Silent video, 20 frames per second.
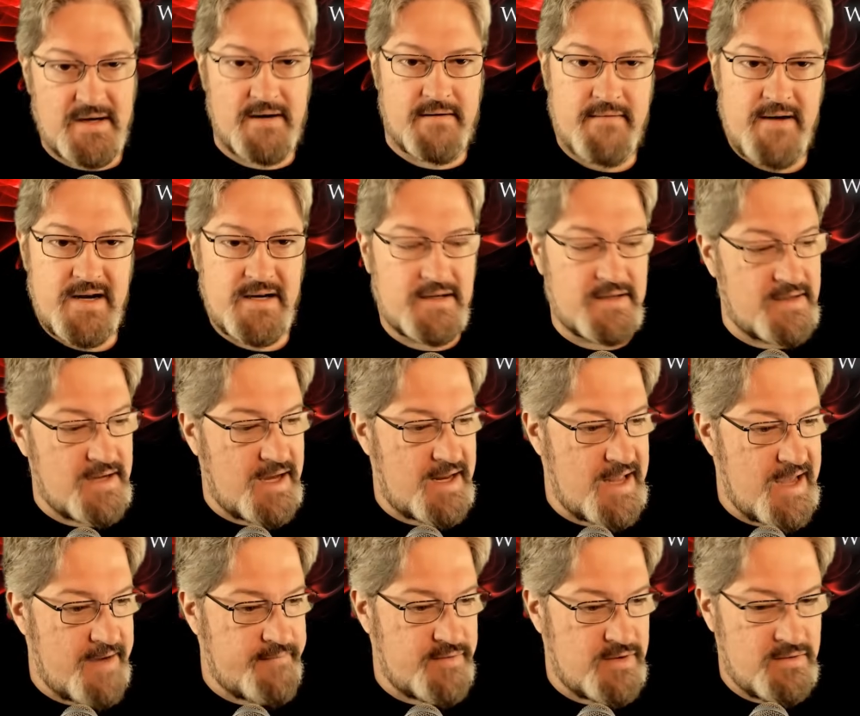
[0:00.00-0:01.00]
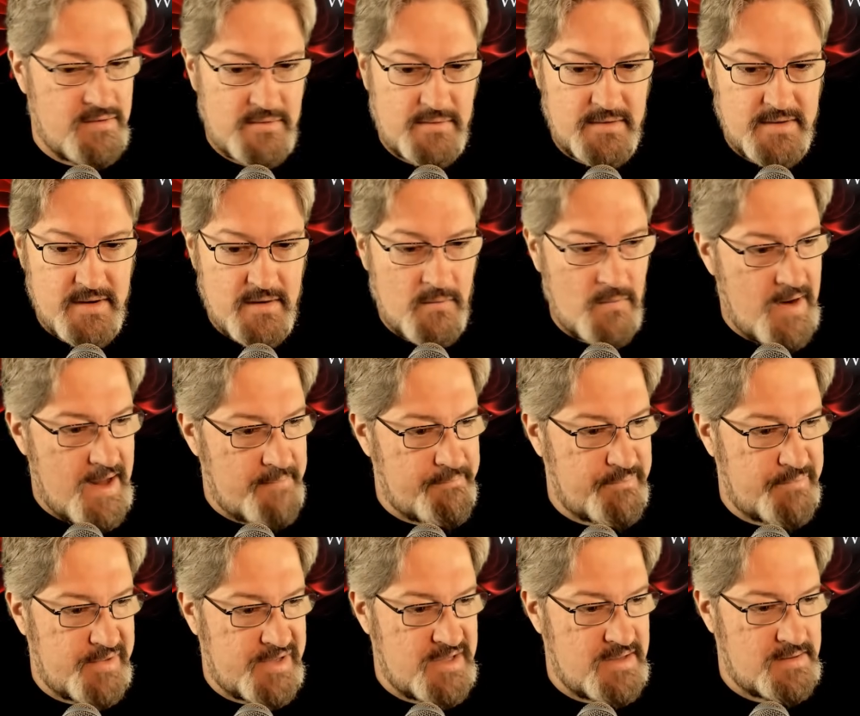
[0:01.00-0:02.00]
Iran cannot have a nuclear
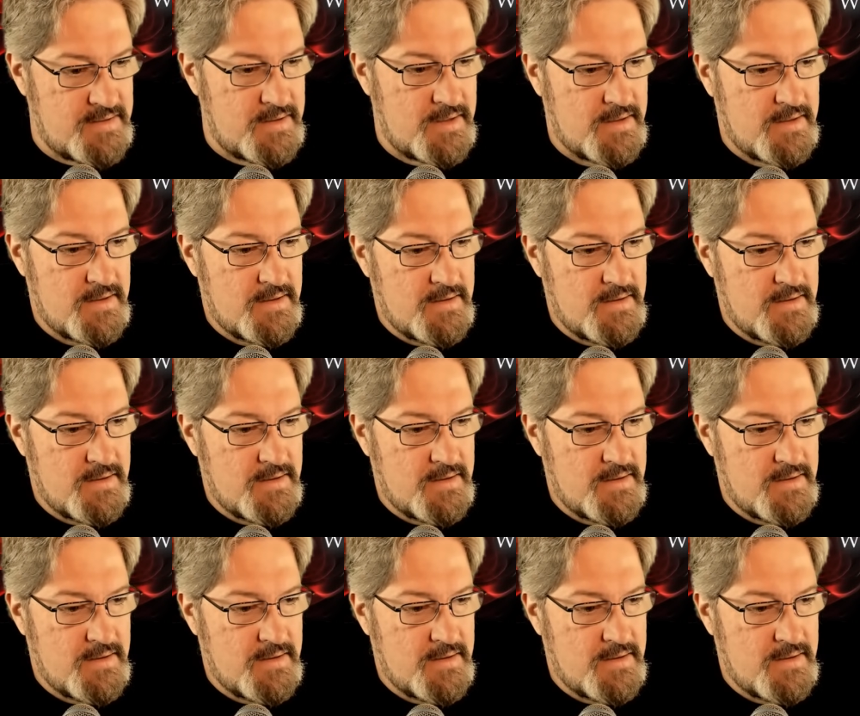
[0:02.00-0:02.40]
weapon.